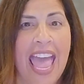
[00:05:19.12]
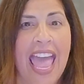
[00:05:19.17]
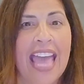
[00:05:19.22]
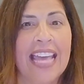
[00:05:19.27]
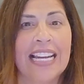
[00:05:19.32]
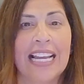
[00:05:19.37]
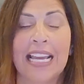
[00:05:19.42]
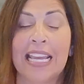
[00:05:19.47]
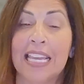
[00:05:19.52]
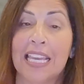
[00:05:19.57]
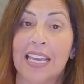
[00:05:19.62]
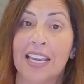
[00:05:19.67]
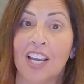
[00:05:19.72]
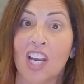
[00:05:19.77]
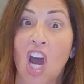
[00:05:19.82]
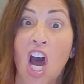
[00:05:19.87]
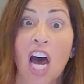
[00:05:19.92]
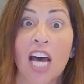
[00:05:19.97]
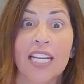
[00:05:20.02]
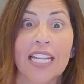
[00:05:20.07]
And I
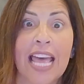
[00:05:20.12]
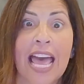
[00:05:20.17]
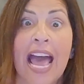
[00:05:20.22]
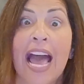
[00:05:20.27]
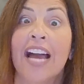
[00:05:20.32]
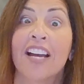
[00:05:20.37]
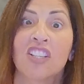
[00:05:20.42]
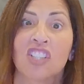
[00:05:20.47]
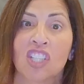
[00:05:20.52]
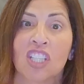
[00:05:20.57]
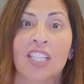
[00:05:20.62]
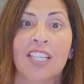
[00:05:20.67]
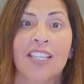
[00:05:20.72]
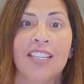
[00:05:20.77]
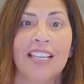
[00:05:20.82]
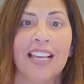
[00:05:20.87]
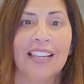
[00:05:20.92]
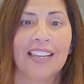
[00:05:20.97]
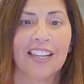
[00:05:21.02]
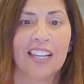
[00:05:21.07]
got
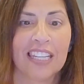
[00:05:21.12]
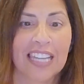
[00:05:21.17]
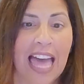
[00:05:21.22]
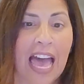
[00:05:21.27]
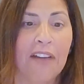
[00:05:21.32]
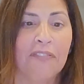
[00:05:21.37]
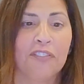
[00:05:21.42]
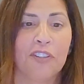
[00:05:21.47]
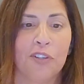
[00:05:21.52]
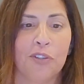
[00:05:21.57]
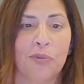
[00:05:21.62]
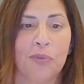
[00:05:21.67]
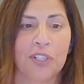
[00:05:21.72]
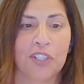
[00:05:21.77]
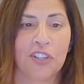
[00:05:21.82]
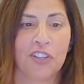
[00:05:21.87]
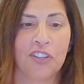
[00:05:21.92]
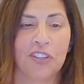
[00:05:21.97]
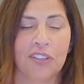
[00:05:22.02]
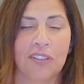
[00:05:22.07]
actually laughter in
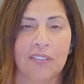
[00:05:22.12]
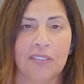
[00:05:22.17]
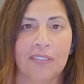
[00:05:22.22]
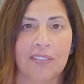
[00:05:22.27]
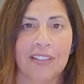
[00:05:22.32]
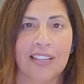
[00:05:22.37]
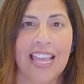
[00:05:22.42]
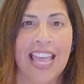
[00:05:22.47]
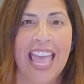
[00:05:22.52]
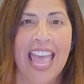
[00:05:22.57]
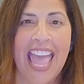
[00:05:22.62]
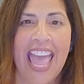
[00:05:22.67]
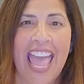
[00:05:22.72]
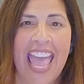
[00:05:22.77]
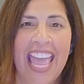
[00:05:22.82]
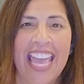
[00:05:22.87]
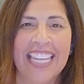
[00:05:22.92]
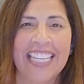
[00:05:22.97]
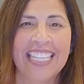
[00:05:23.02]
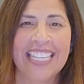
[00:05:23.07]
return.
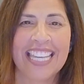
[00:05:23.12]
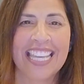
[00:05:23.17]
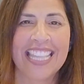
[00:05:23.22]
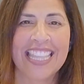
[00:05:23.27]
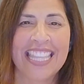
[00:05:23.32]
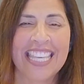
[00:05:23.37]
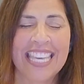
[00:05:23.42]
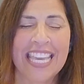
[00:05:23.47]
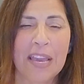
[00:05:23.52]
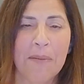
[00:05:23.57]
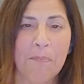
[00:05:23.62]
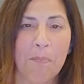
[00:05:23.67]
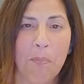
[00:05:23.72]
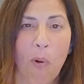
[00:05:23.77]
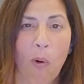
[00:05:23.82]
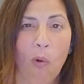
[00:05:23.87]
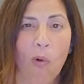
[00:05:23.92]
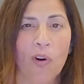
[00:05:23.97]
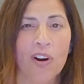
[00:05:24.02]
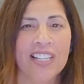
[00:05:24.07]
And the
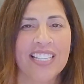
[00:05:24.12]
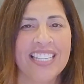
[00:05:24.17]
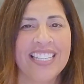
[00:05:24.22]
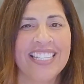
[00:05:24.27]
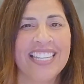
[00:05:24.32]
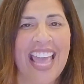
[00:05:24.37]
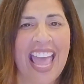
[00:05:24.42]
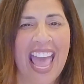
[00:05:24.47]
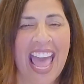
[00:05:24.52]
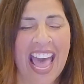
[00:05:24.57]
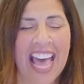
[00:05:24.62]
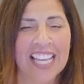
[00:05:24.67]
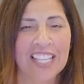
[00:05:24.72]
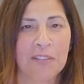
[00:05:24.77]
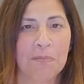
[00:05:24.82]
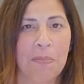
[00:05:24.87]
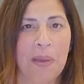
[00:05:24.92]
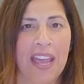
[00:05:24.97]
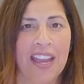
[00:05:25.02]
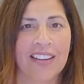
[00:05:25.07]
important
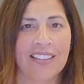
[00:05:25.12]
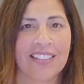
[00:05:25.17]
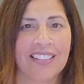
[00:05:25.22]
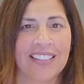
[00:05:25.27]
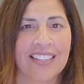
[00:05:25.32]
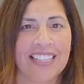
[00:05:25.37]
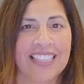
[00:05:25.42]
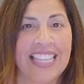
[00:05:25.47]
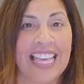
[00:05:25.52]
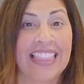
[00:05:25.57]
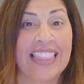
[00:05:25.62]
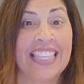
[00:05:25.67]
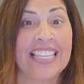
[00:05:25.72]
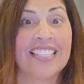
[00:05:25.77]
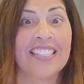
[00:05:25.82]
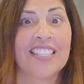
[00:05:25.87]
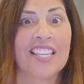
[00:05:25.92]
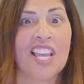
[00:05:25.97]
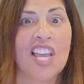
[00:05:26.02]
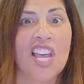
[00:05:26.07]
aspect that
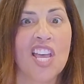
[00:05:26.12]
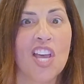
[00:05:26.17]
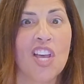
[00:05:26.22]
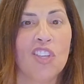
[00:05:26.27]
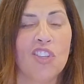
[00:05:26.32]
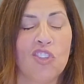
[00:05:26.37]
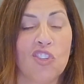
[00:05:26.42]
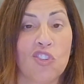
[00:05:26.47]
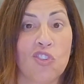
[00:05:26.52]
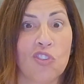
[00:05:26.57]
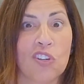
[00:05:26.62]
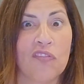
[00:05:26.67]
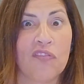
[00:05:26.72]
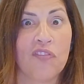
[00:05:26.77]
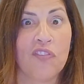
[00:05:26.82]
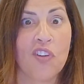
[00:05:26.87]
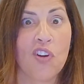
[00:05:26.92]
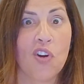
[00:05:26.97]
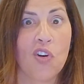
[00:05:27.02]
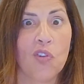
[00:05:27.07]
this sort of
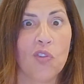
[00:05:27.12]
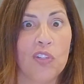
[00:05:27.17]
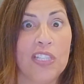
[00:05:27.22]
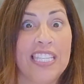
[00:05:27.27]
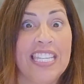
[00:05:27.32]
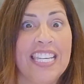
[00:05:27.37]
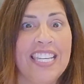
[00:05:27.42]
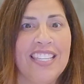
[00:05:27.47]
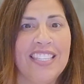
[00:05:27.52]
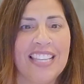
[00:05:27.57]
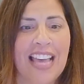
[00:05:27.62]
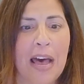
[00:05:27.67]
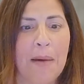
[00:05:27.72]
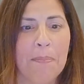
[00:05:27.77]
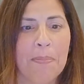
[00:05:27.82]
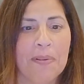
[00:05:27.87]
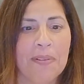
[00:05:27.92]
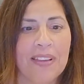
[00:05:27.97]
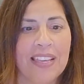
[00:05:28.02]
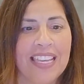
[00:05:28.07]
tees
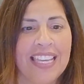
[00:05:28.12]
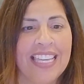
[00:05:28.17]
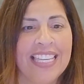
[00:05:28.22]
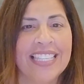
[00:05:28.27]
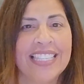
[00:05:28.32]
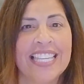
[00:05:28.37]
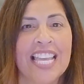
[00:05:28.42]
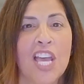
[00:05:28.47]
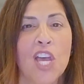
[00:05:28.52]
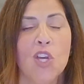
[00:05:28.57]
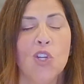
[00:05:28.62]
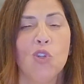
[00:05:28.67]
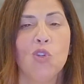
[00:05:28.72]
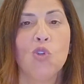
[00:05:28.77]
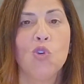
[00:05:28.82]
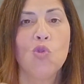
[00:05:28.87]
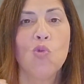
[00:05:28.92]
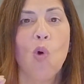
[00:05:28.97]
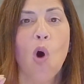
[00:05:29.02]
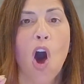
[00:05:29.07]
up is
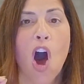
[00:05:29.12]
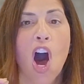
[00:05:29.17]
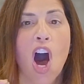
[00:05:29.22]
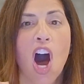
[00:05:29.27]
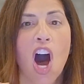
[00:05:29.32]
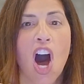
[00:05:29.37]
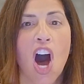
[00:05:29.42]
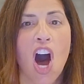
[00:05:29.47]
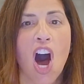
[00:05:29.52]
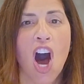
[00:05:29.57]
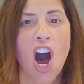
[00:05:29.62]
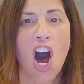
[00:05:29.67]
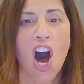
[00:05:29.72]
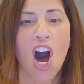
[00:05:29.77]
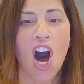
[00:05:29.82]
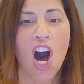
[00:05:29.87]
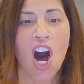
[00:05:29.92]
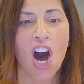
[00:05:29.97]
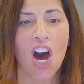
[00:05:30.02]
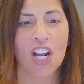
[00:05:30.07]
to
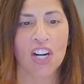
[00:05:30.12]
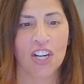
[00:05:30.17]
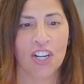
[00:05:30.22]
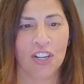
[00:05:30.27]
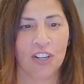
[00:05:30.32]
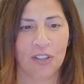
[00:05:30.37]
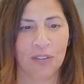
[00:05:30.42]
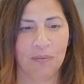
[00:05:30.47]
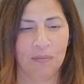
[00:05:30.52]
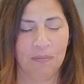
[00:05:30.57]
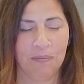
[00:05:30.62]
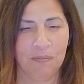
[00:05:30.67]
honor